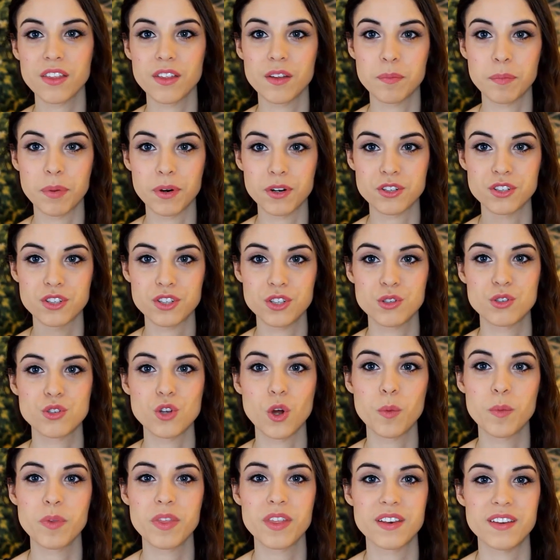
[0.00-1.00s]
the person who
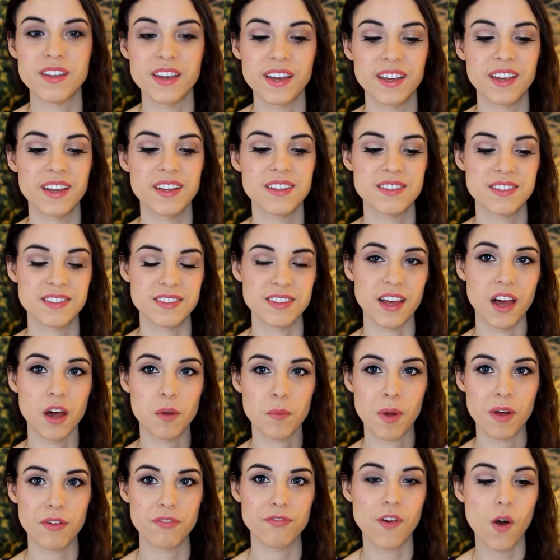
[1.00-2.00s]
sold me the tickets on
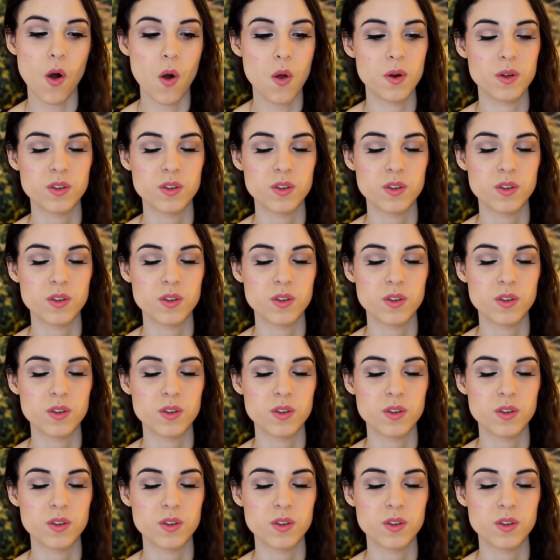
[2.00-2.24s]
my phone.